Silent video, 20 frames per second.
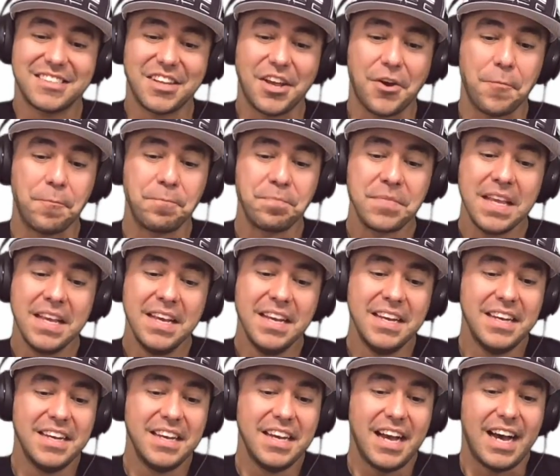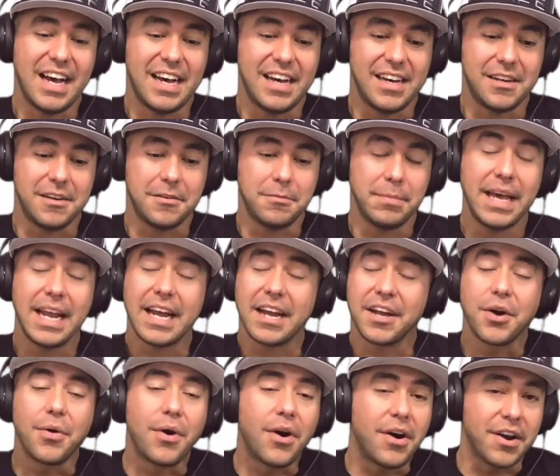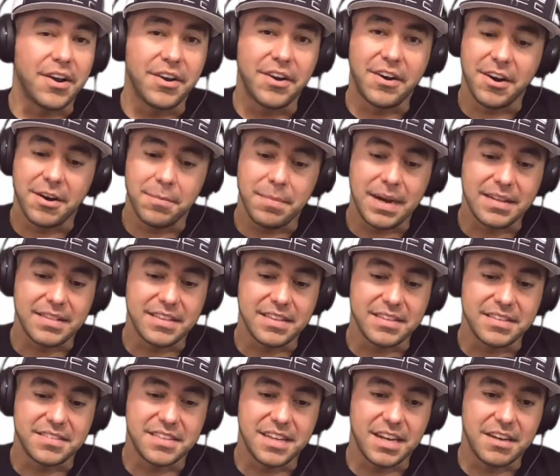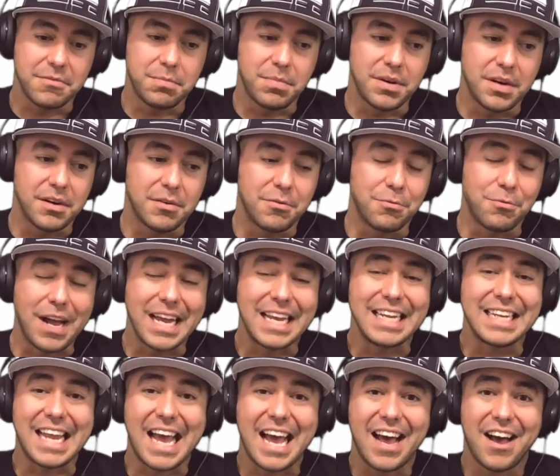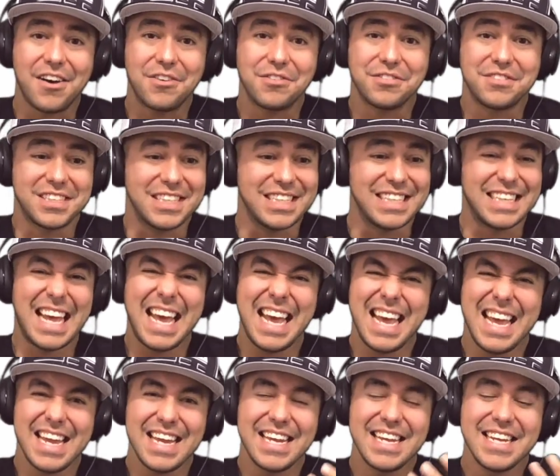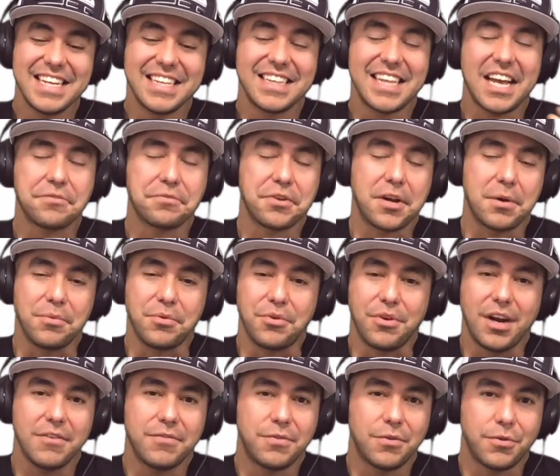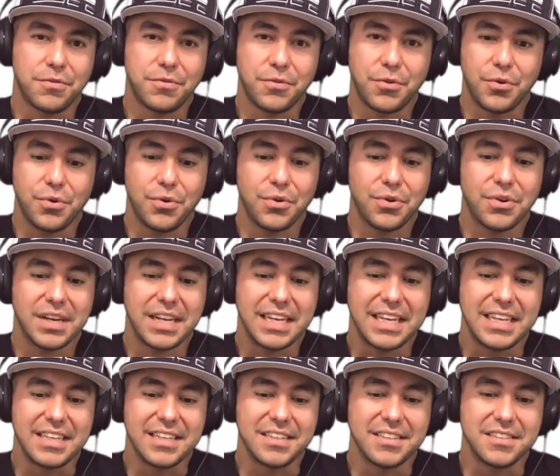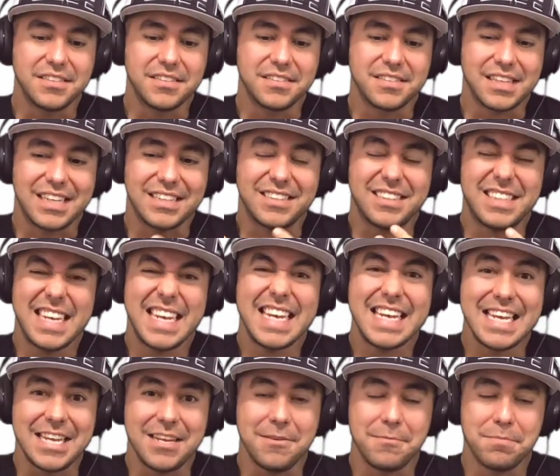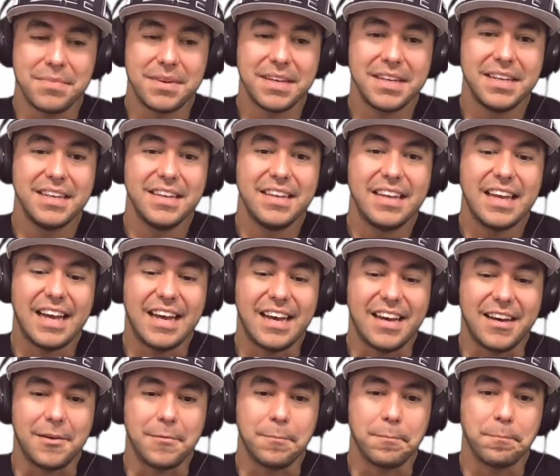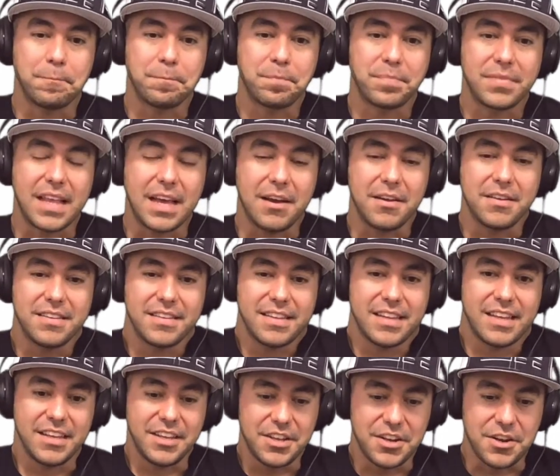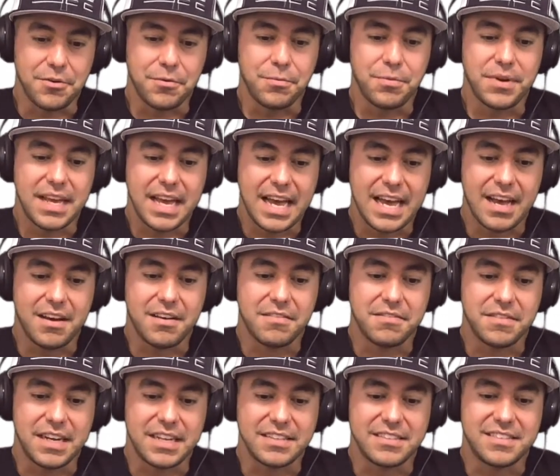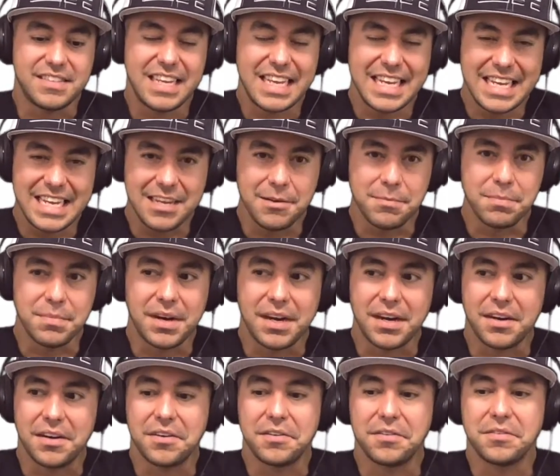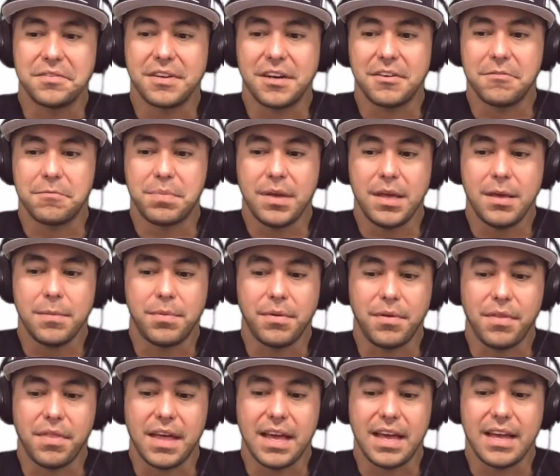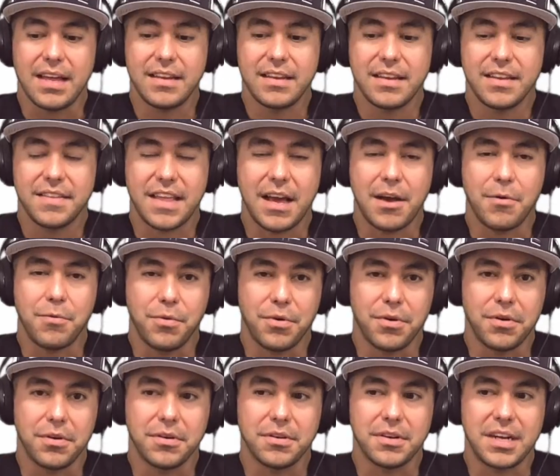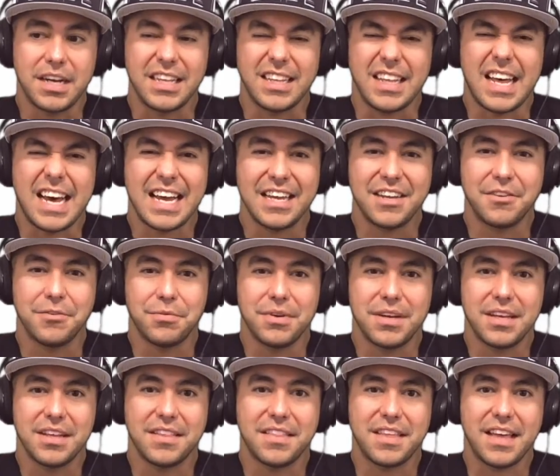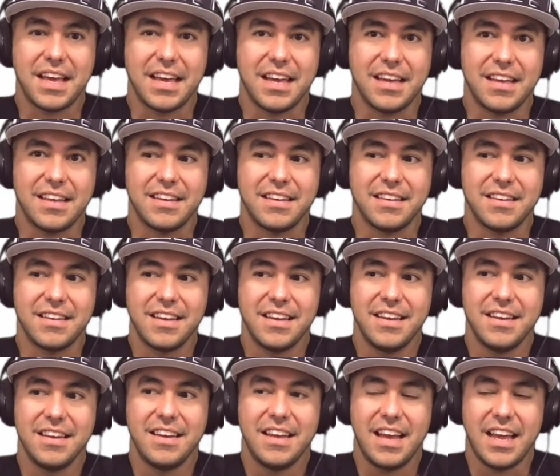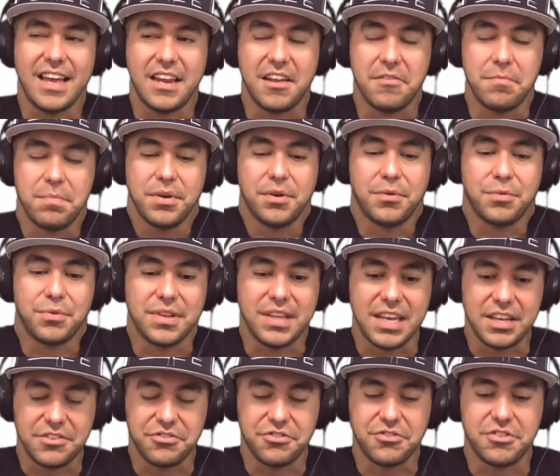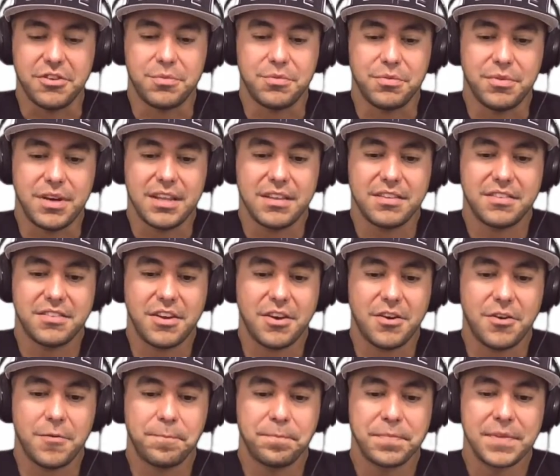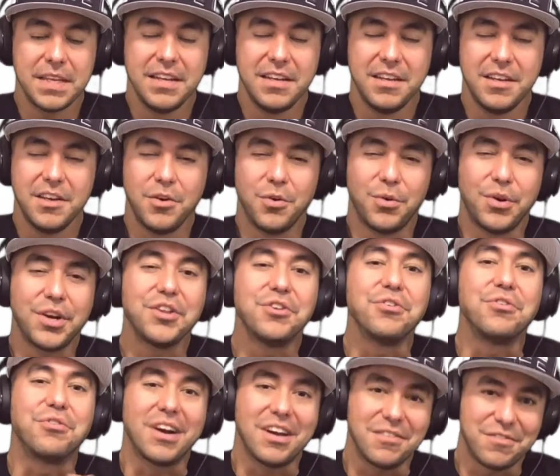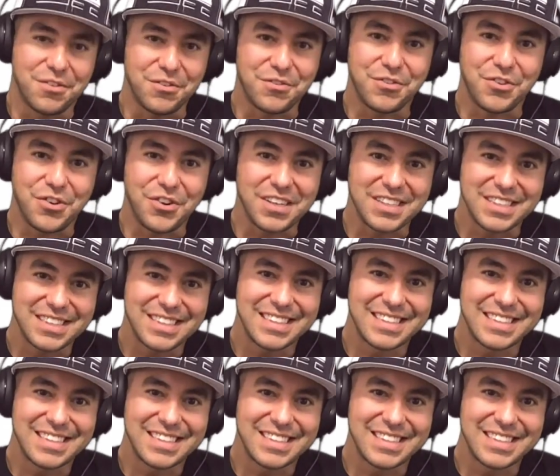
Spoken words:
So man, I can go on and on about this stuff, but right now, today, that's what I'm grateful for, is a team. That we have a team of people that we're aligned with and have built relationships with. So what are you grateful for?